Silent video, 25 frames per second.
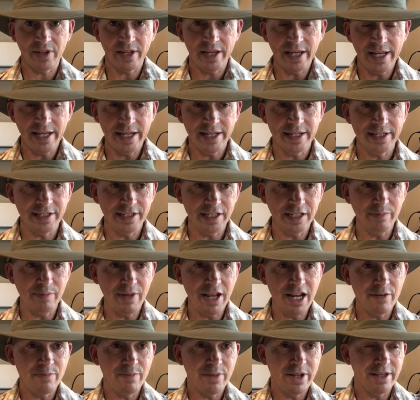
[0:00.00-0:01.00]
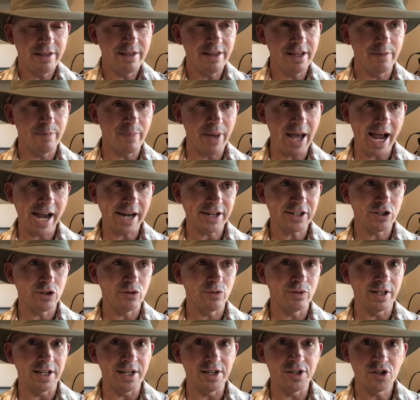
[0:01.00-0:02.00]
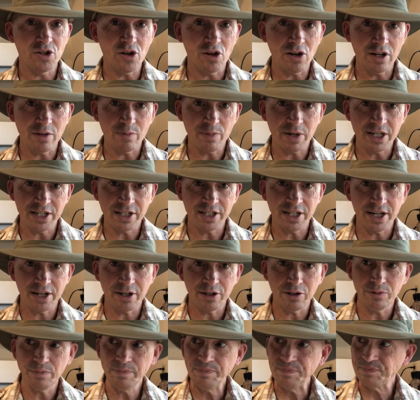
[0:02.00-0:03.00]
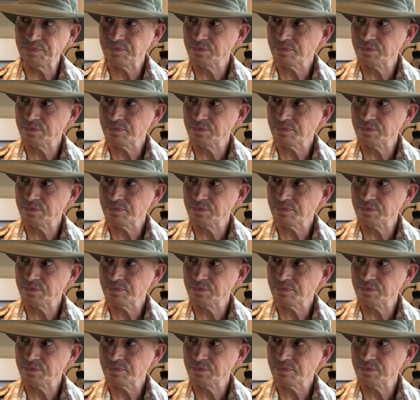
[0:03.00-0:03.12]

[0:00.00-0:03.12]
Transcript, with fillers: and it made me think back to when I started my channel